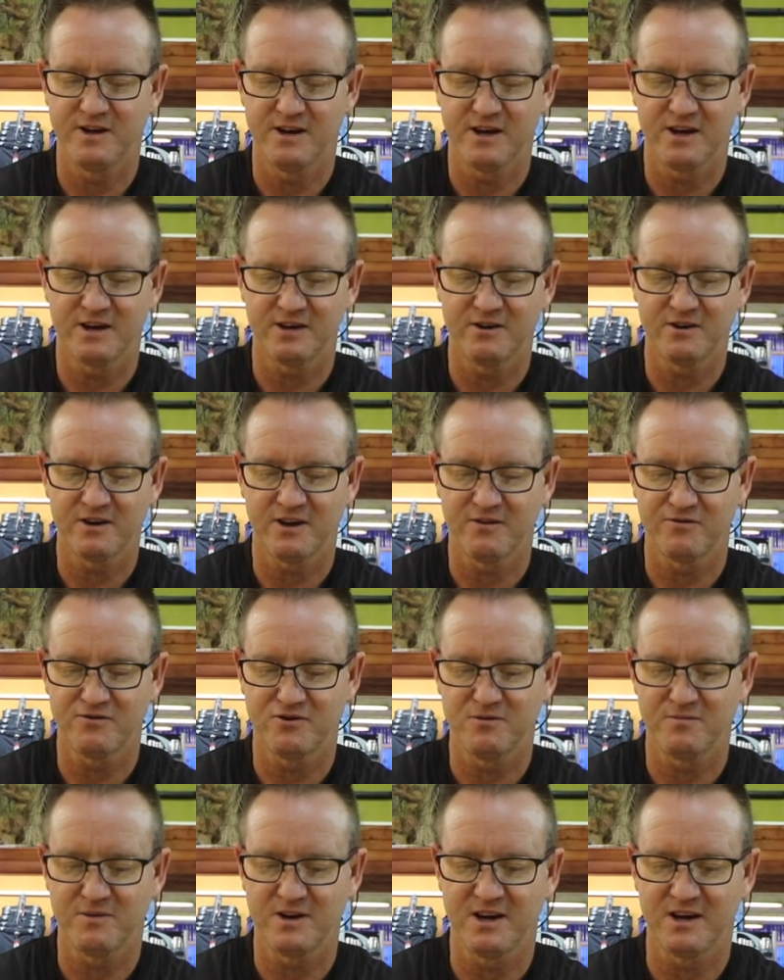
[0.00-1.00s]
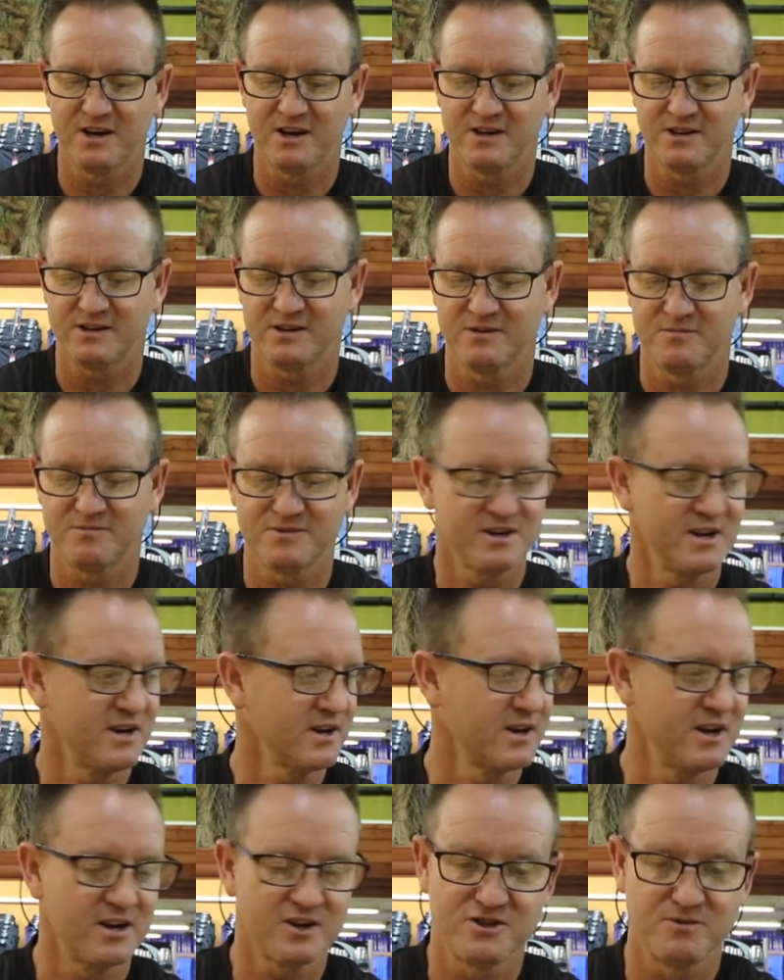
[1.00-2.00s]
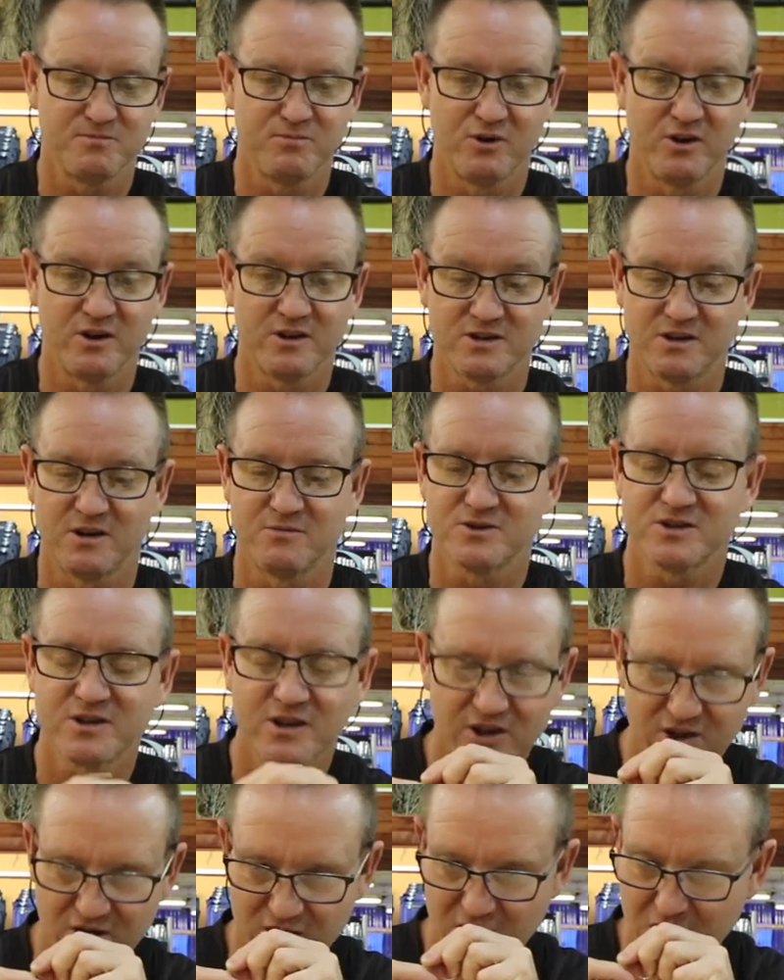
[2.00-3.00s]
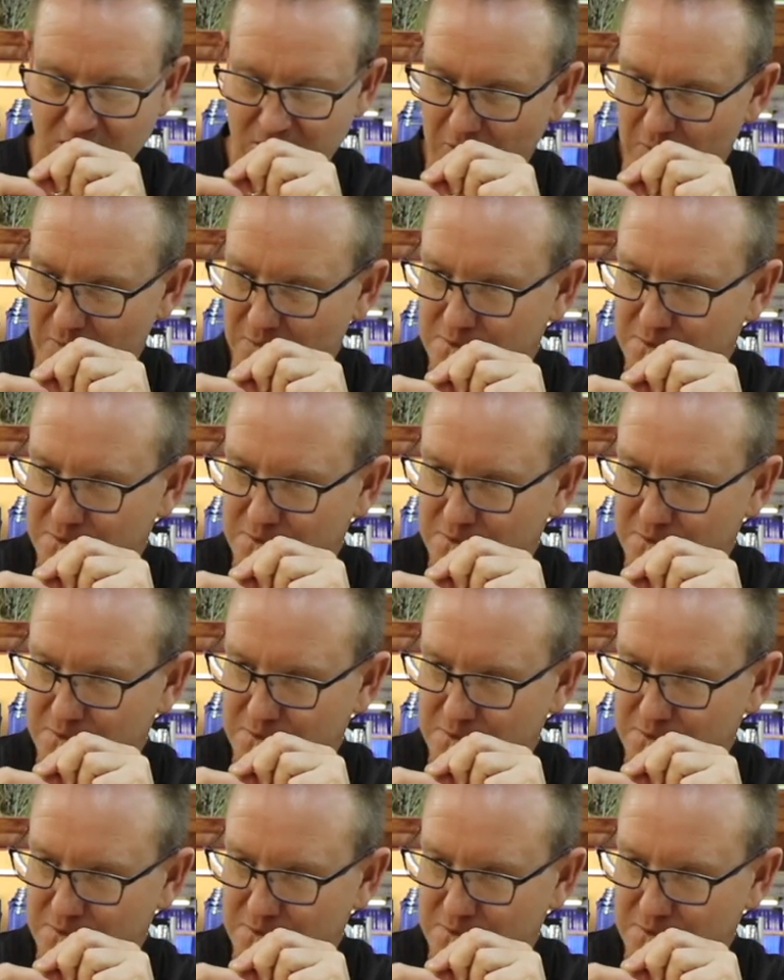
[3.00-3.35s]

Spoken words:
here, I don't have too many items that I can actually pull on, so I'm just going to do this.